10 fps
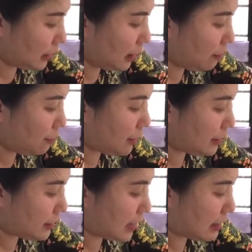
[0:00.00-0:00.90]

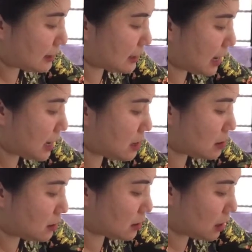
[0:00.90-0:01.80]
covering the
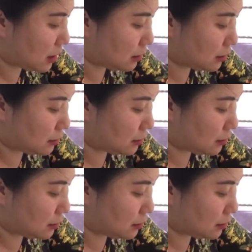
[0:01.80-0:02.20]
entire tart.